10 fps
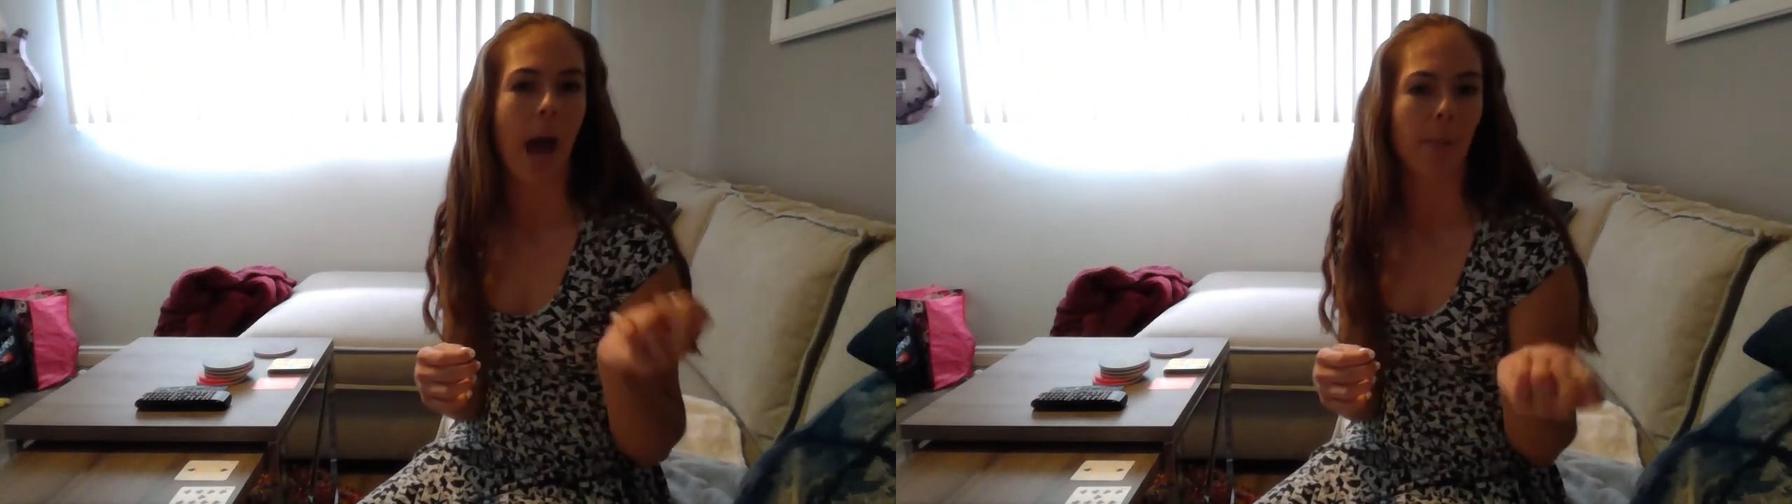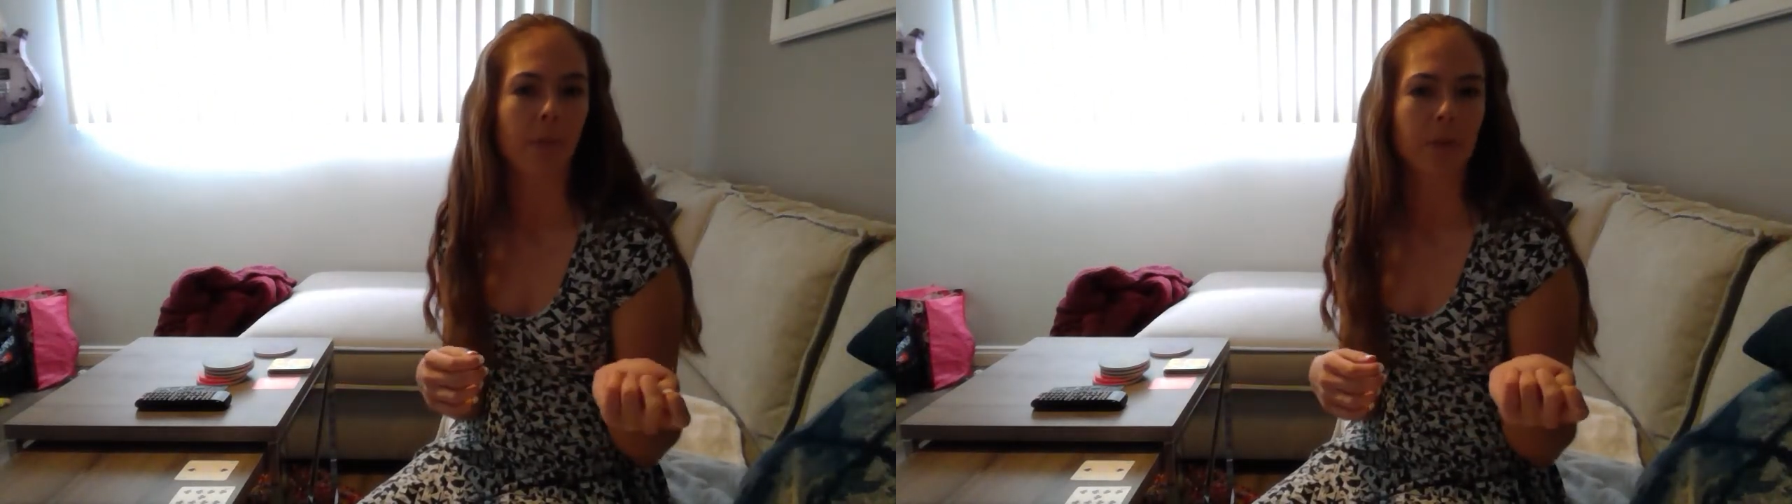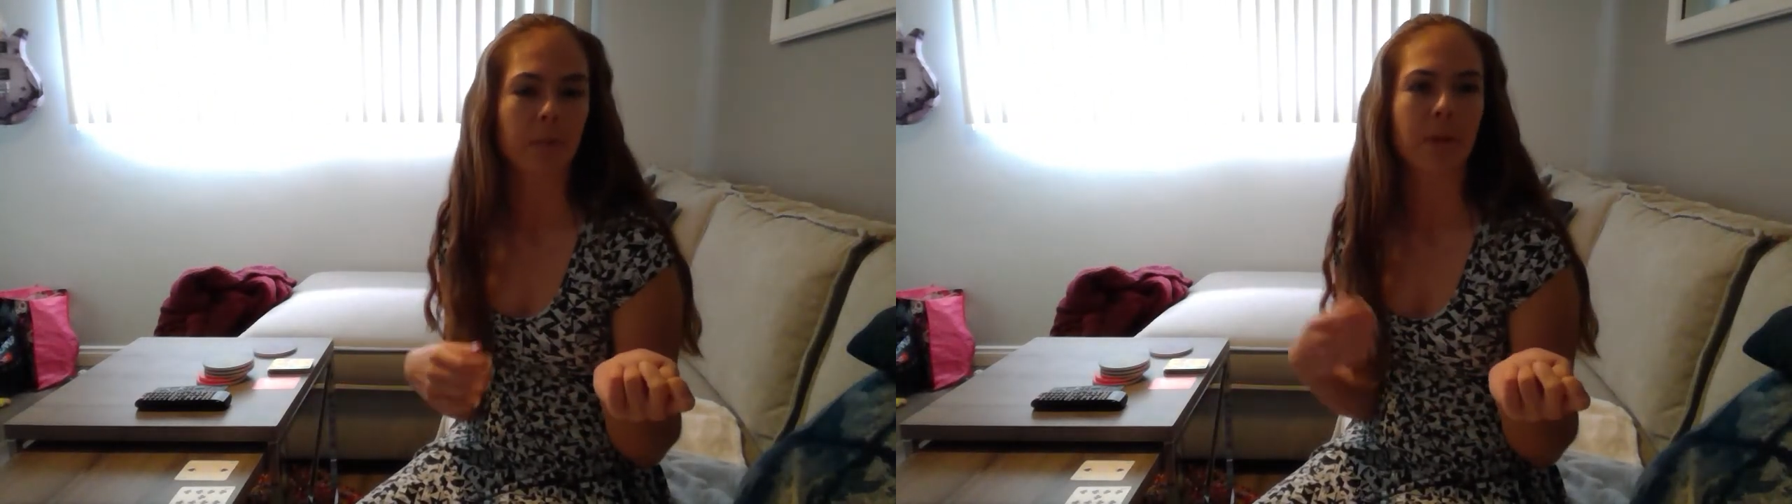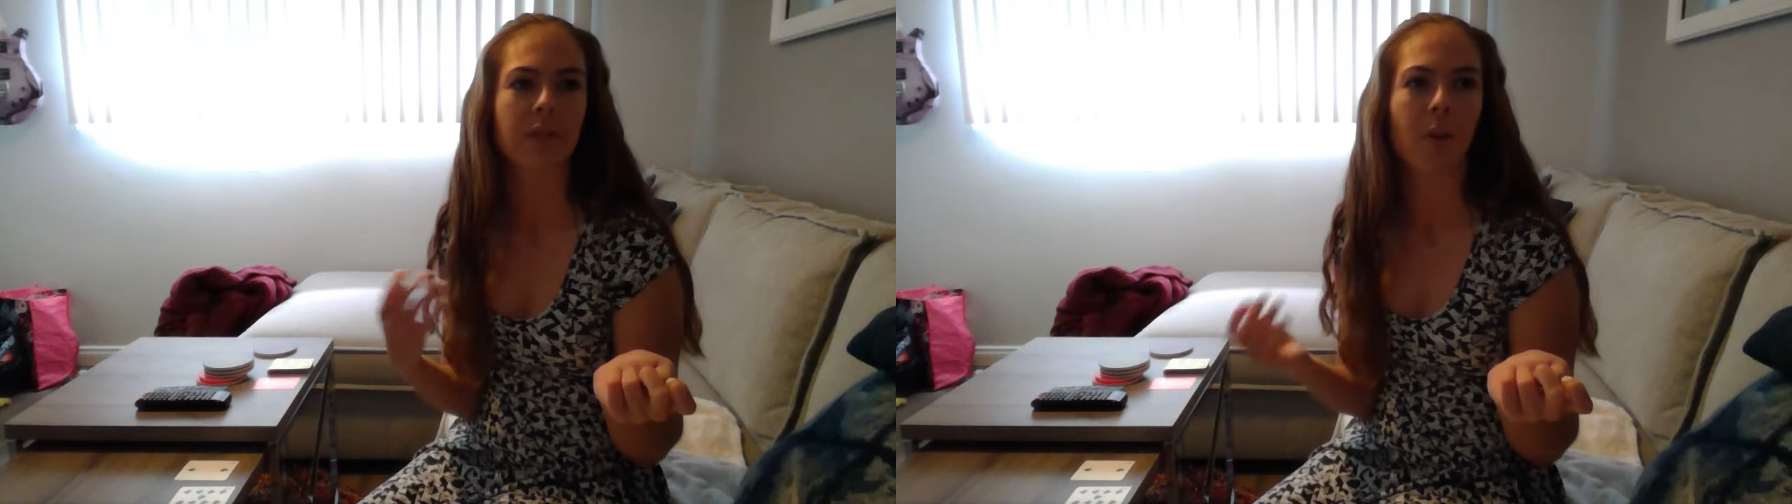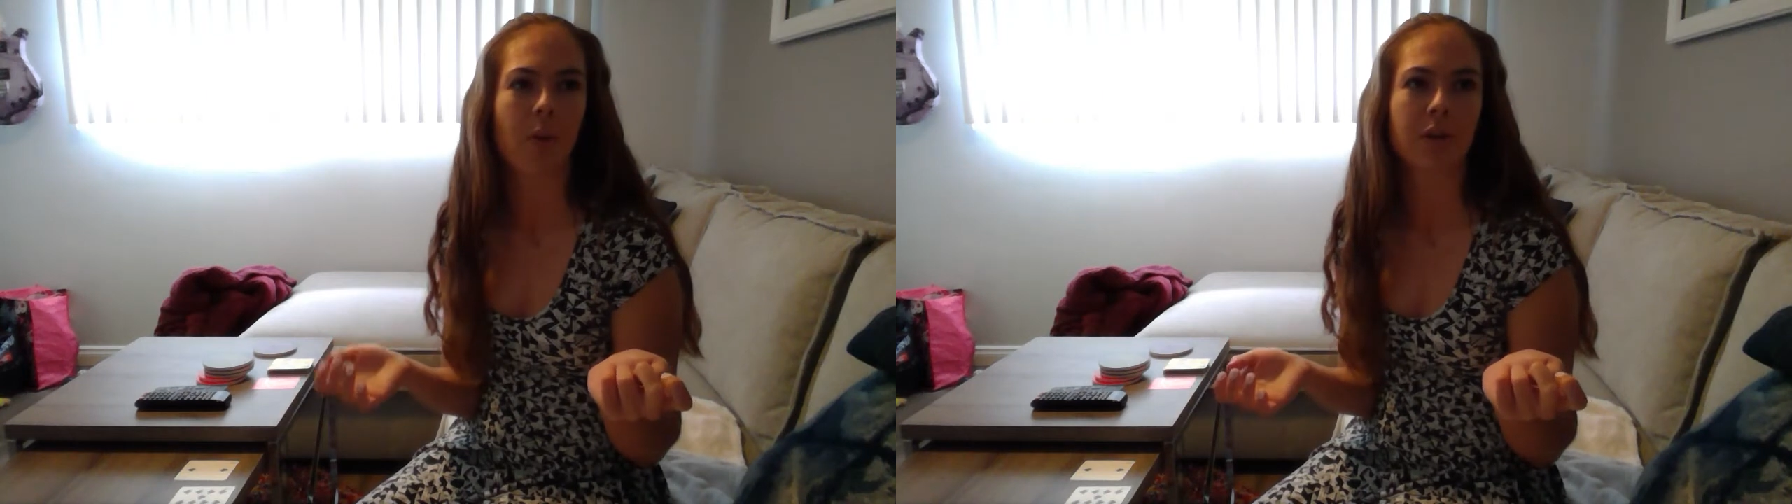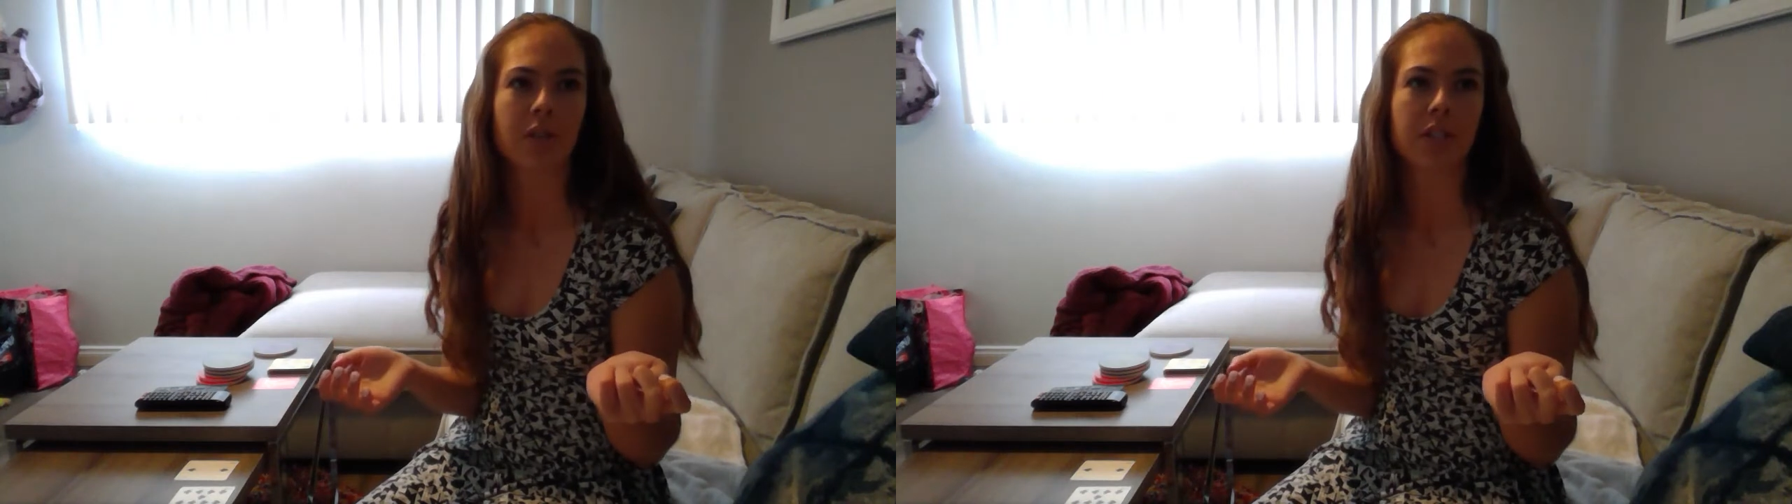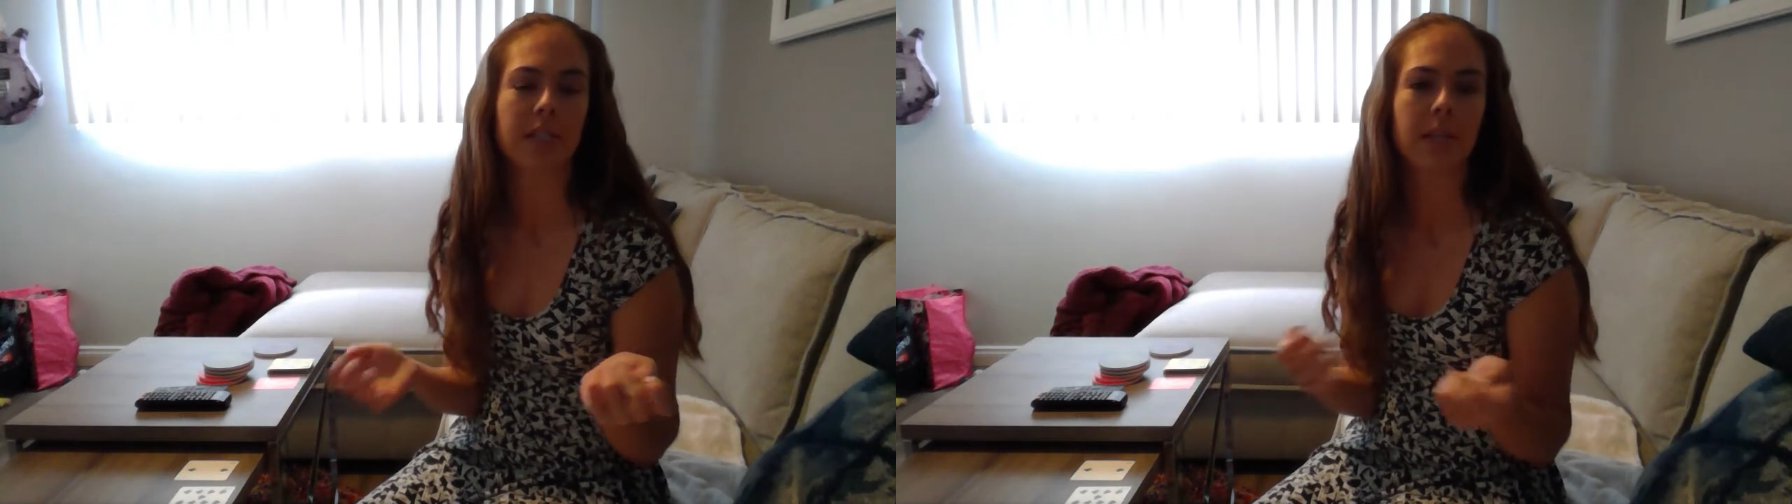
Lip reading: apples plus oranges